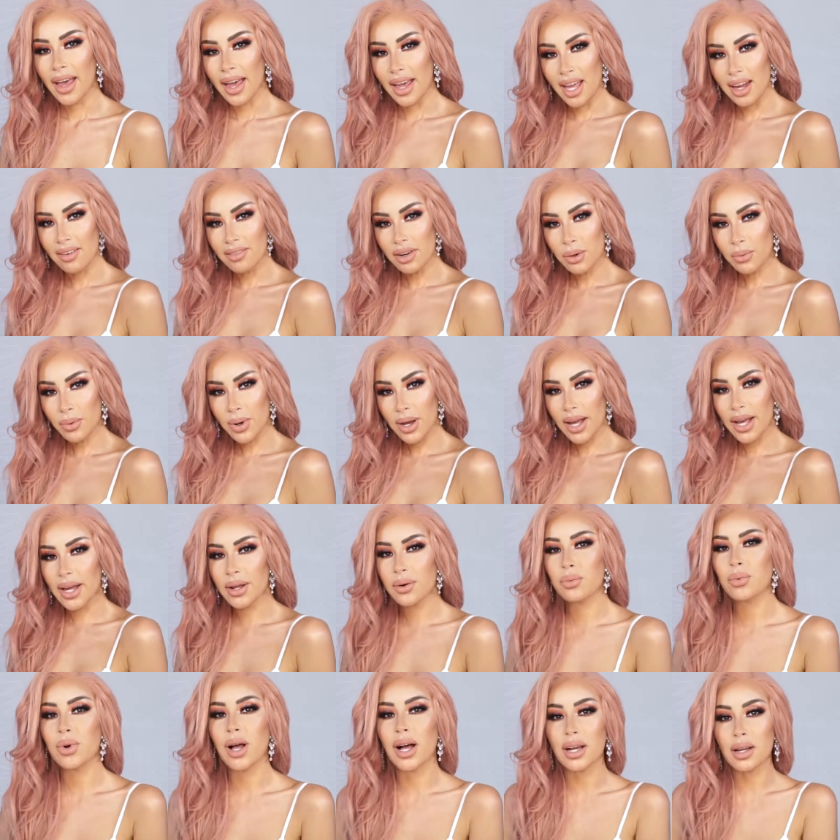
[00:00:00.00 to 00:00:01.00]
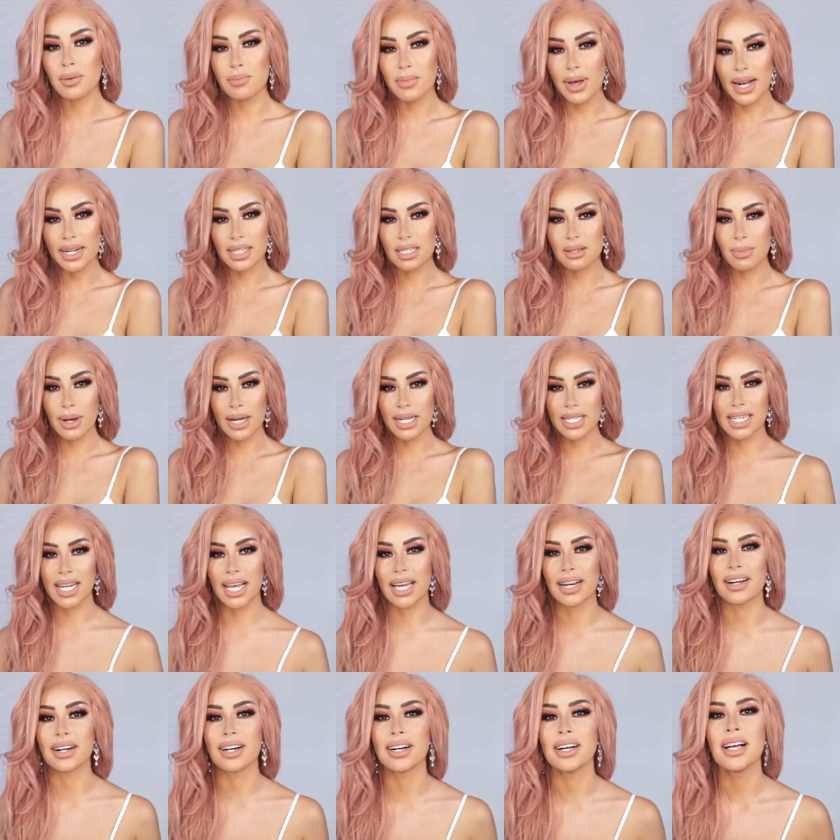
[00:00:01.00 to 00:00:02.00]
Hey everyone, welcome back to my
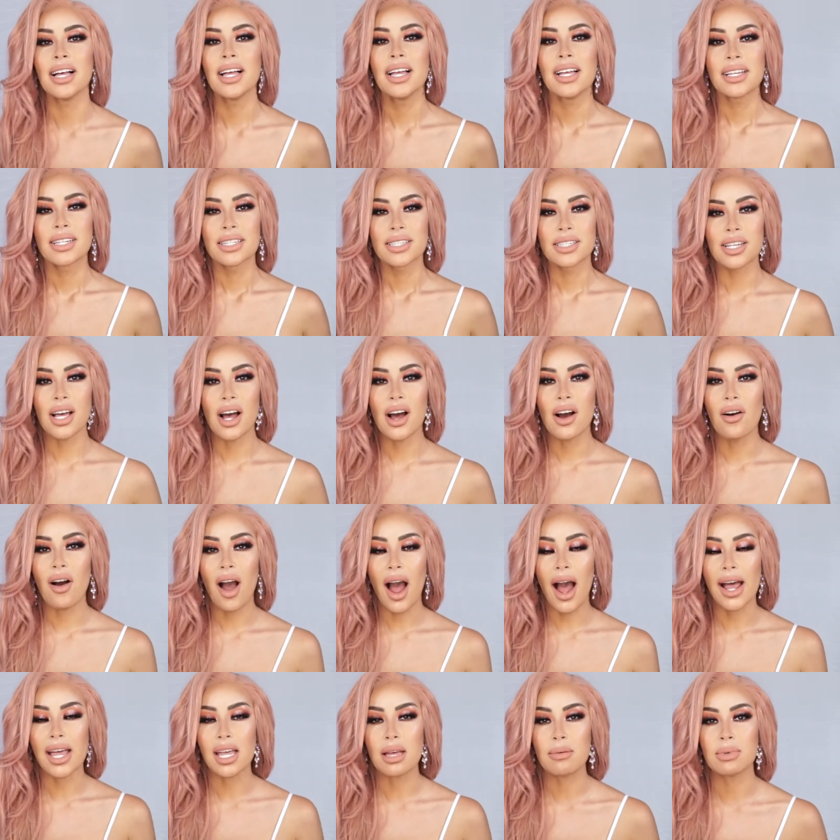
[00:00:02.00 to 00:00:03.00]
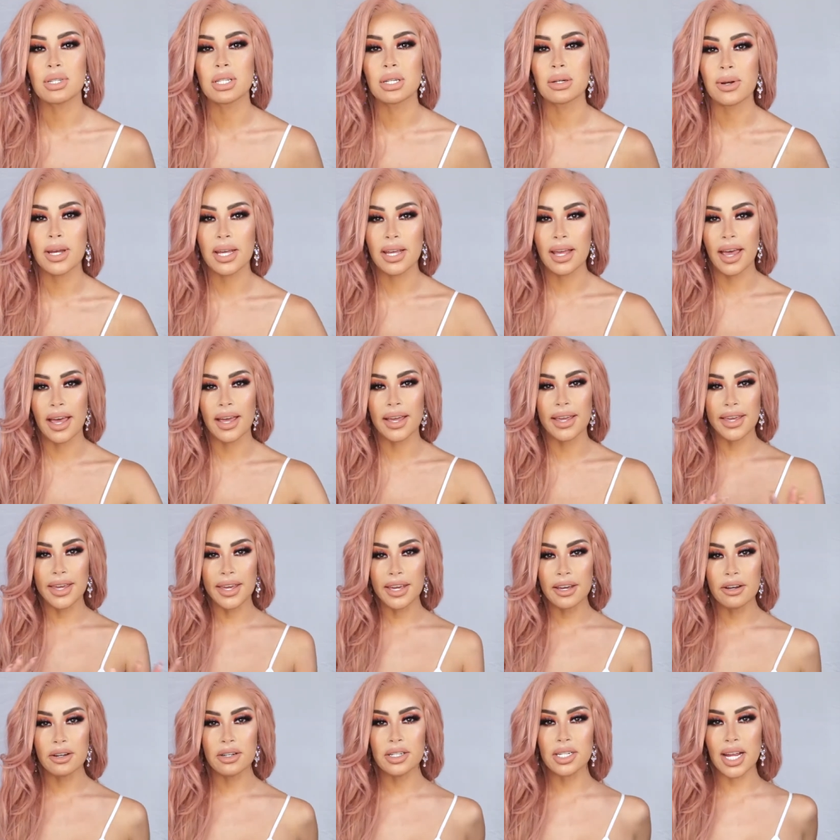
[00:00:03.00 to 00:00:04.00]
channel. So I am doing a
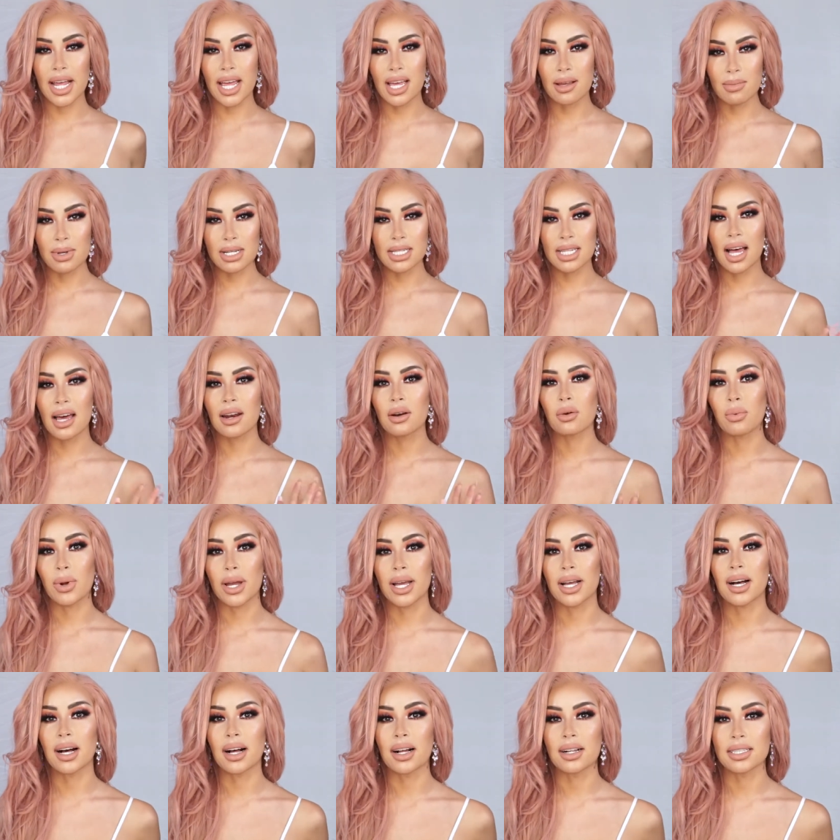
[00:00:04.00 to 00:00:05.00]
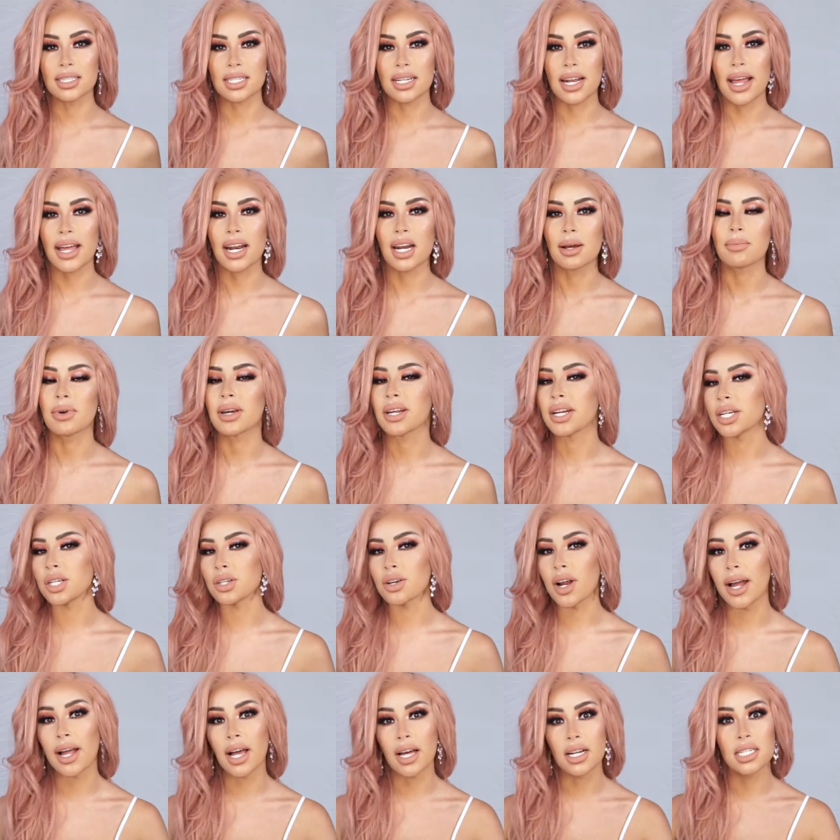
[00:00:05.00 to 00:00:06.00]
huge Amazon wig haul today and I'm going to
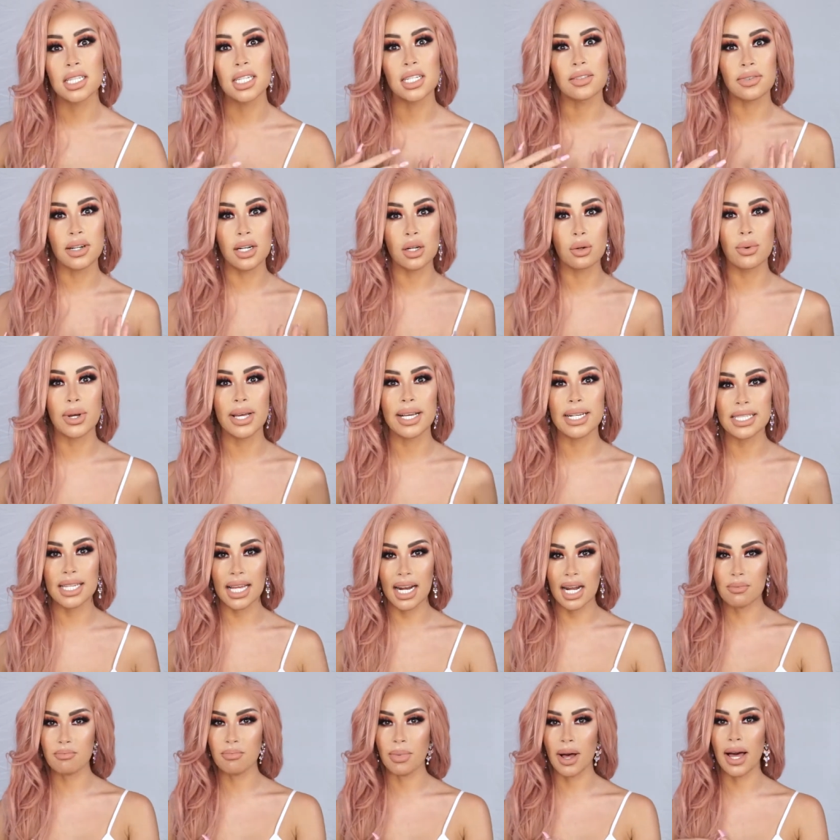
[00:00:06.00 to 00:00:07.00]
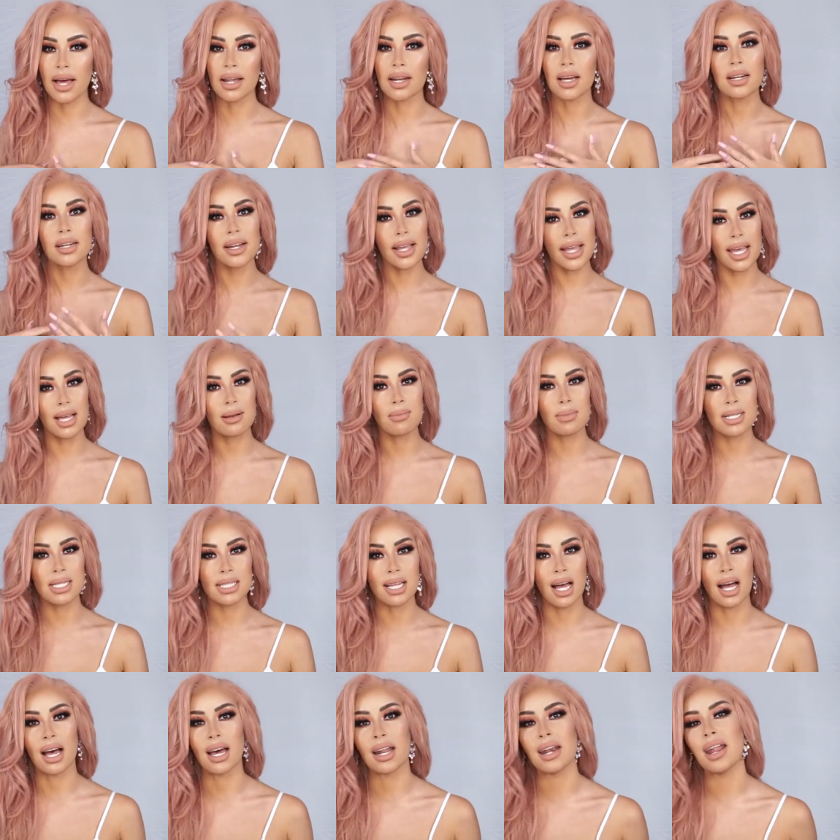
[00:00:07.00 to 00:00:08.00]
try on different wigs that I bought on
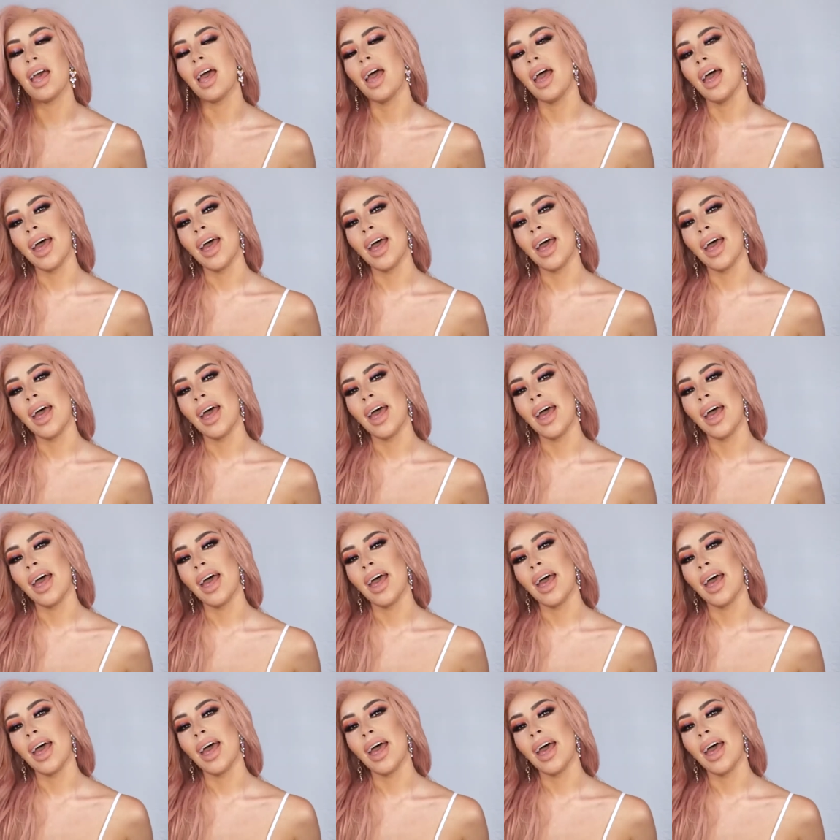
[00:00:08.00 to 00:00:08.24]
Amazon.